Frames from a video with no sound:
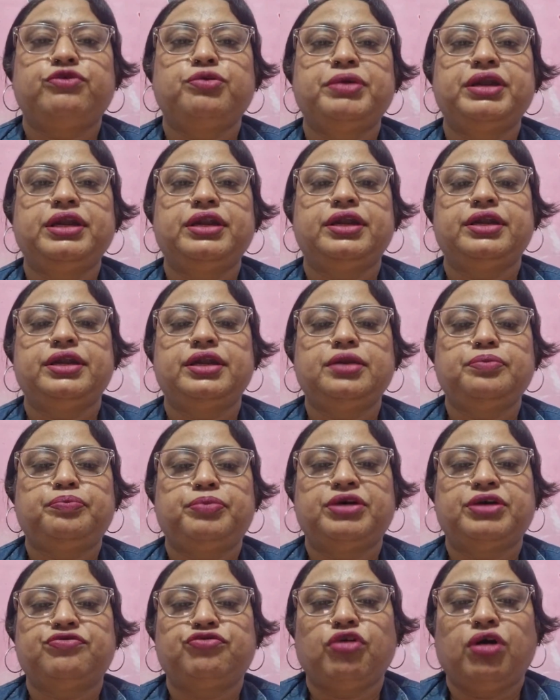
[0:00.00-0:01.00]
didn't
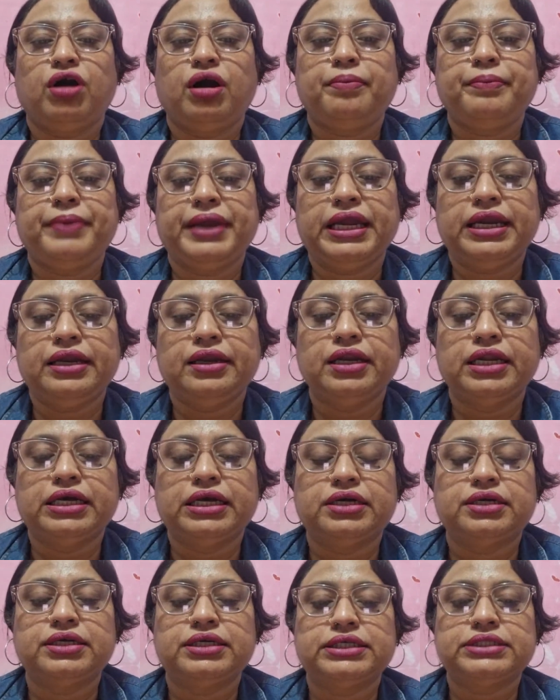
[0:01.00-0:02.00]
perform in
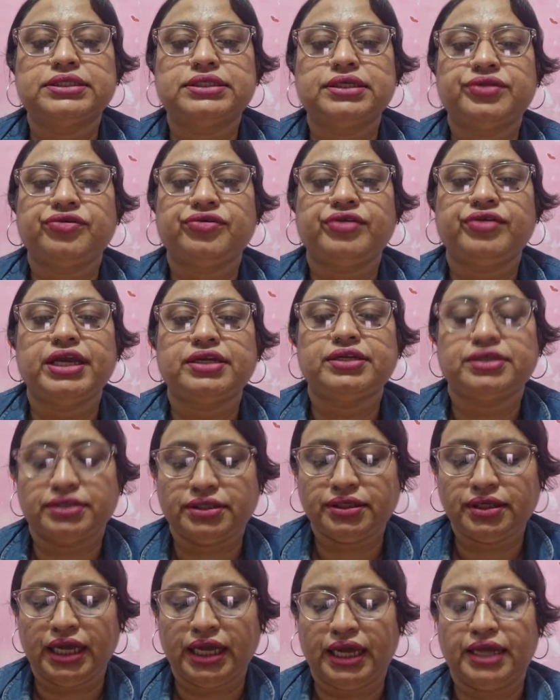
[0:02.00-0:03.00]
the
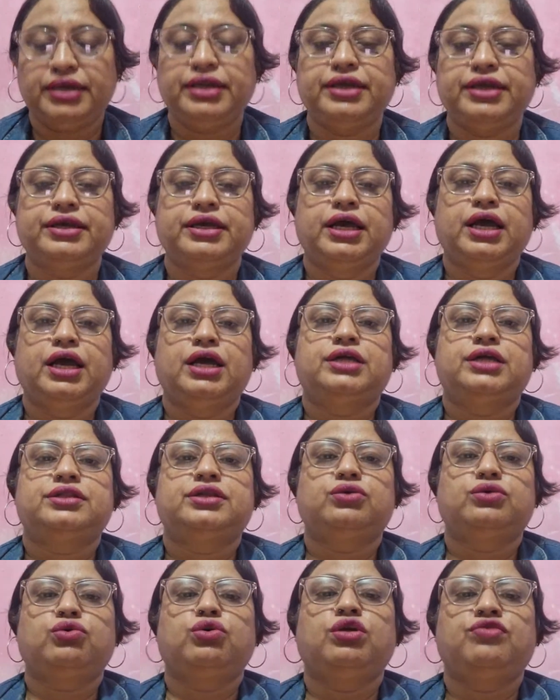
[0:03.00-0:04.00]
theater, and
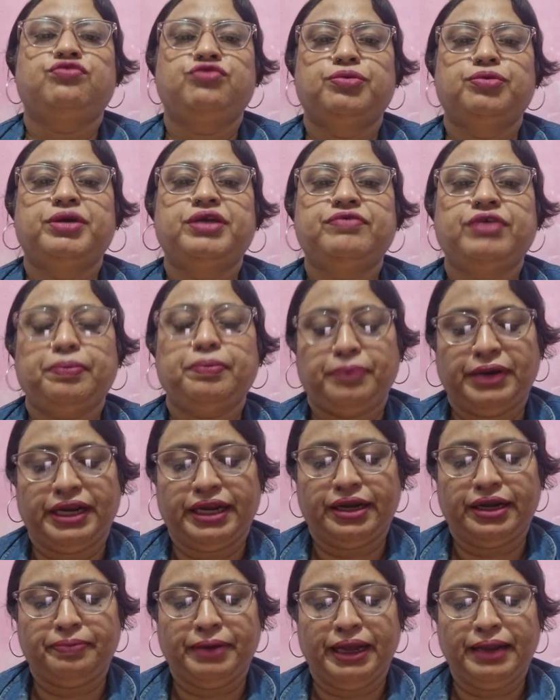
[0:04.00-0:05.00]
the role of women were
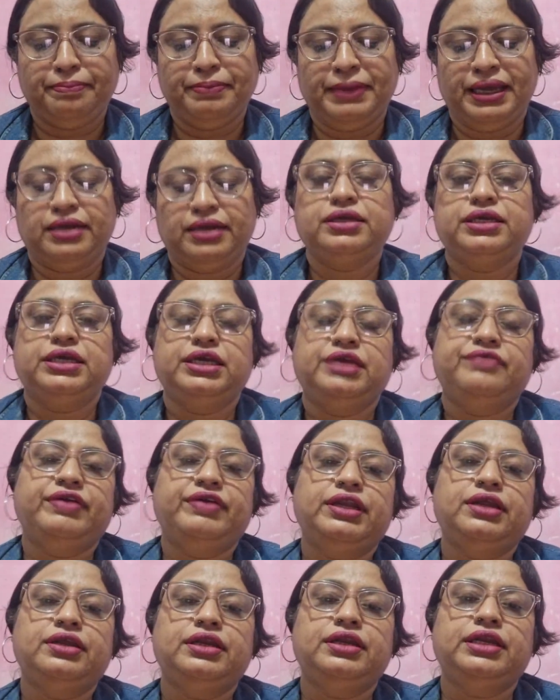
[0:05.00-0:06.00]
played by men.
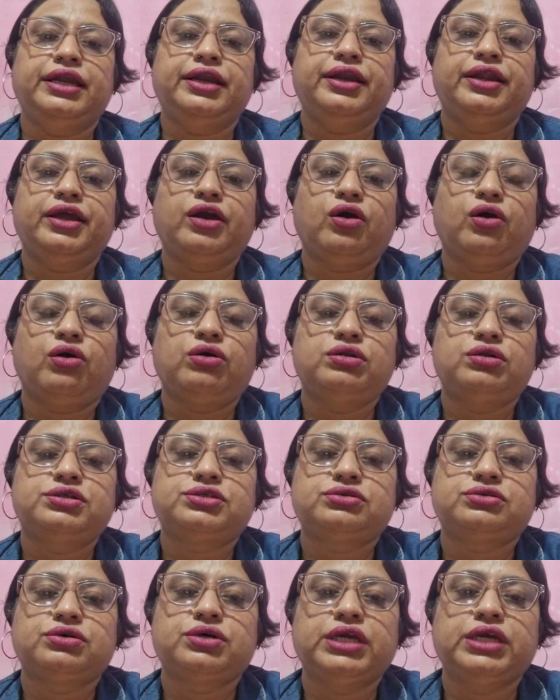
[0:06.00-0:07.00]
Even in India
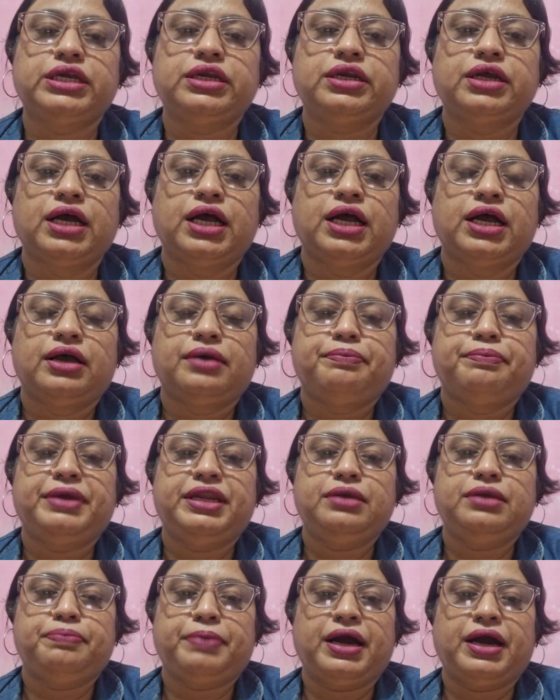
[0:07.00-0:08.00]
also, in
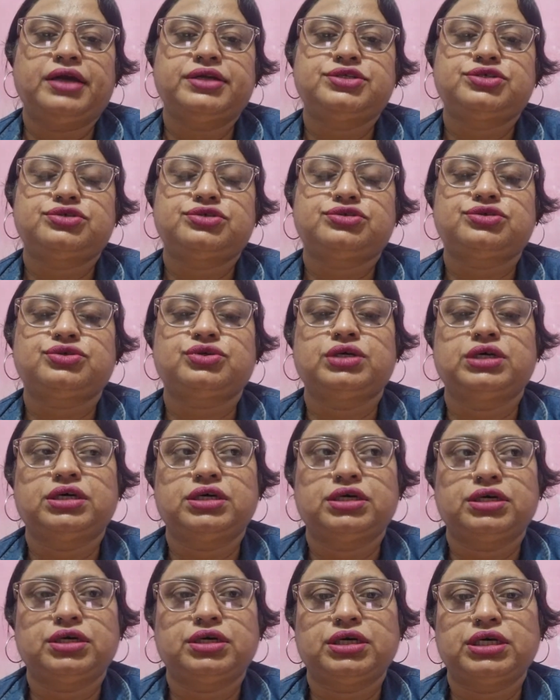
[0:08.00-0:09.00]
many parts
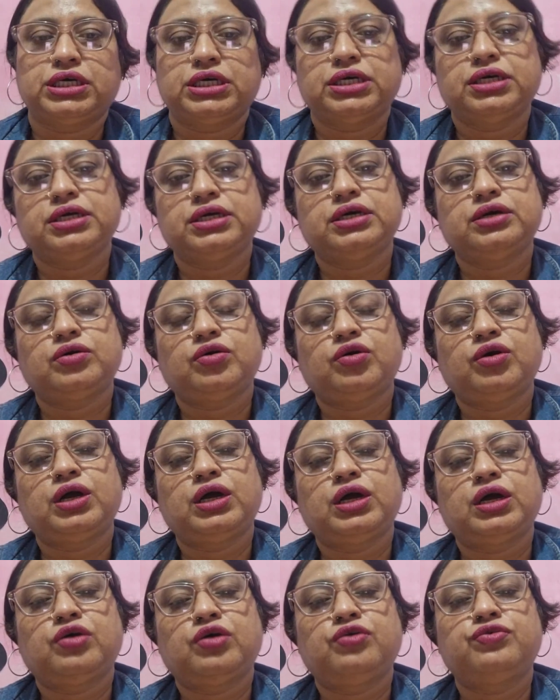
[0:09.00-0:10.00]
of
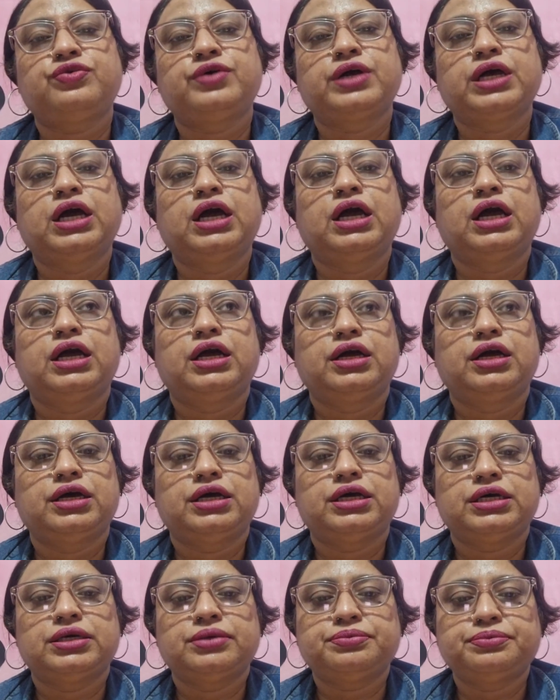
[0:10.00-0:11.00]

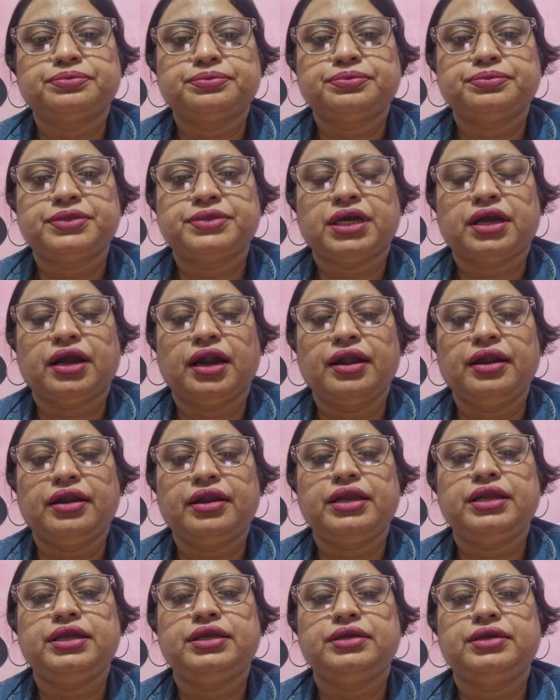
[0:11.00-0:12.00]
the
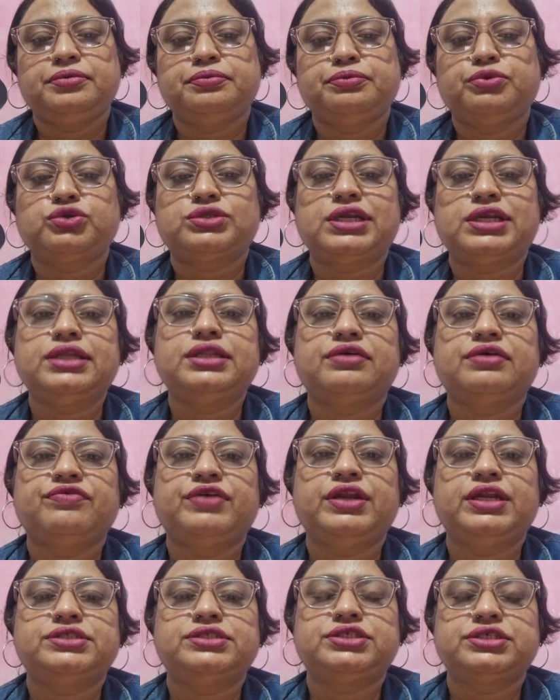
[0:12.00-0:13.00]
country, mostly in the
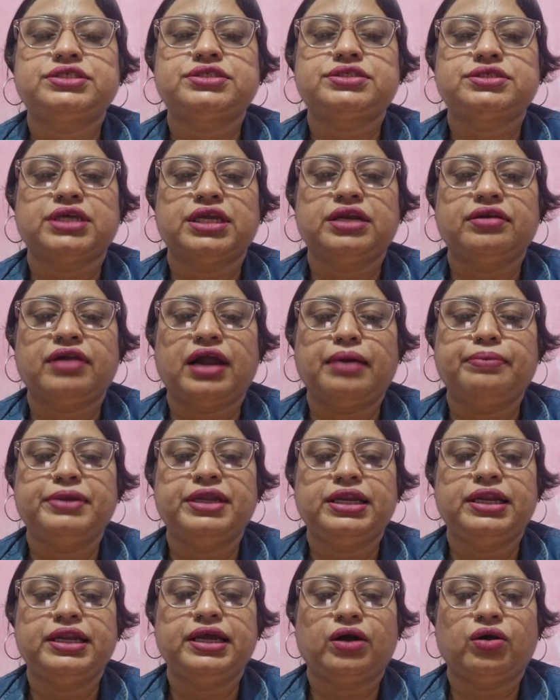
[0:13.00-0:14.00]
villages, in Ram
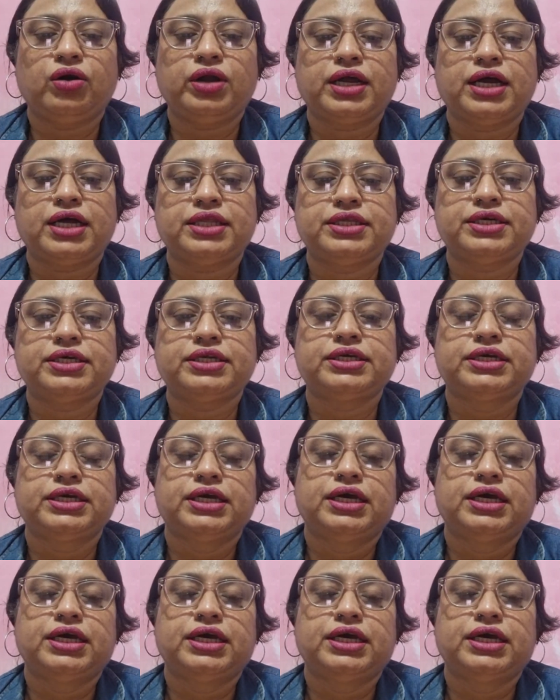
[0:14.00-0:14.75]
Leela or other